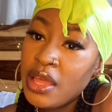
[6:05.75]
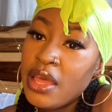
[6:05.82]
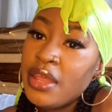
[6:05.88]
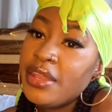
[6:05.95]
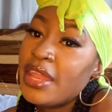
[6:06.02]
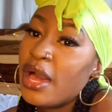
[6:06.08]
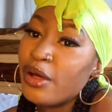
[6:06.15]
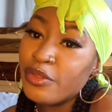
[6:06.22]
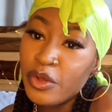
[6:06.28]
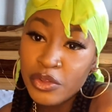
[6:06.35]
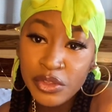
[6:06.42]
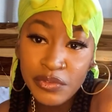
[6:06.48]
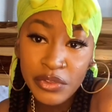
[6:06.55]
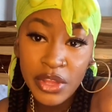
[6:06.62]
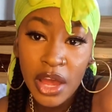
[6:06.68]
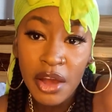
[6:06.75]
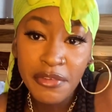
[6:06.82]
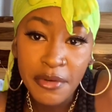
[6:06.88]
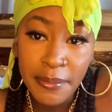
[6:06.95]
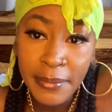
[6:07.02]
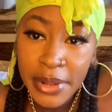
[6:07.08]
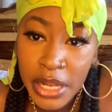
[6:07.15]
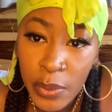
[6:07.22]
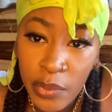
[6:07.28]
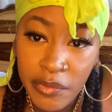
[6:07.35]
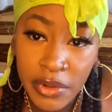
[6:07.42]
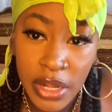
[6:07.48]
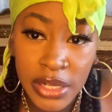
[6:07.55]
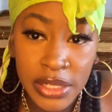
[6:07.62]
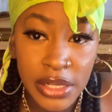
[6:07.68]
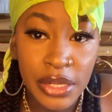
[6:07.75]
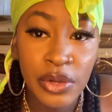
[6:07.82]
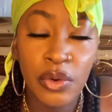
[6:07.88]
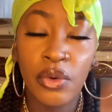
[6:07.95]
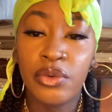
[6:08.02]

Now, those of you that are familiar with London or